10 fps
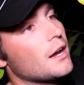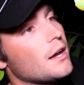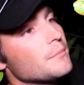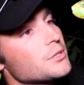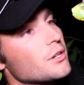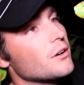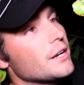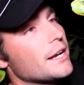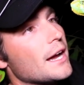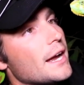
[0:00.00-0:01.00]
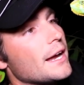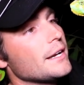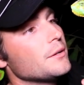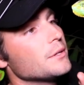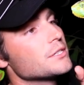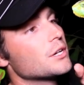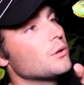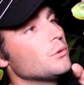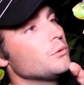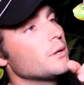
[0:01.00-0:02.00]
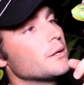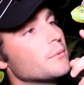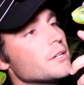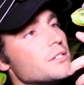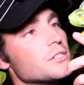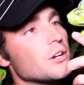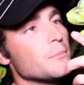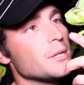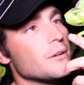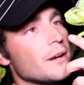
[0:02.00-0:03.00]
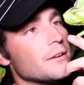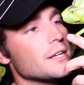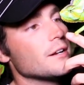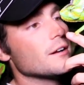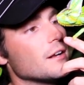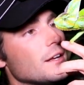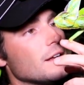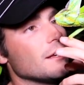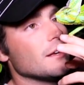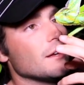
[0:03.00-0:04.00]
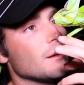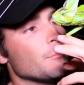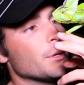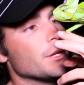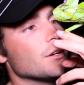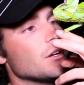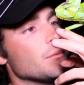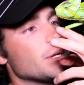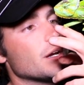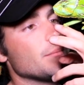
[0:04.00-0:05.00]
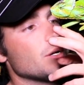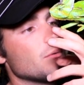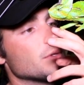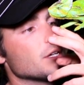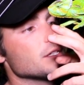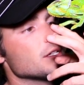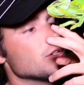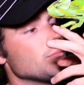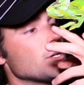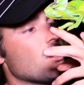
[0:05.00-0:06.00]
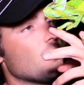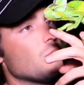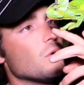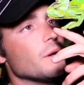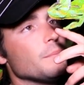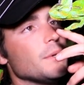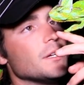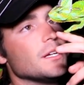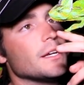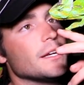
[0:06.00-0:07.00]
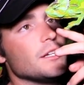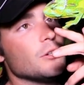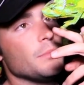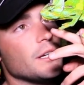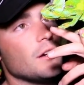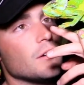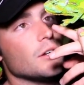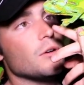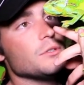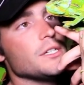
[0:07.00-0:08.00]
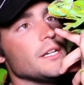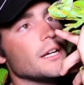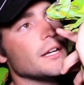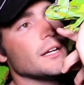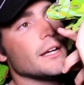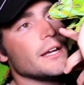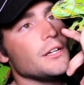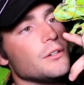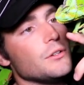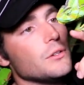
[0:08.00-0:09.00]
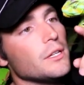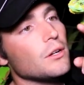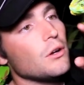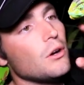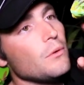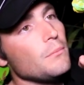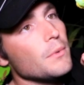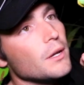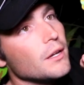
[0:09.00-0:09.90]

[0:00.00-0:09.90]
I'm sorry, guy. I know it's a cold one and we're disturbing you out here, but you're gonna be coming home with us and you'll be all warm and you'll be all cozy in your new little home.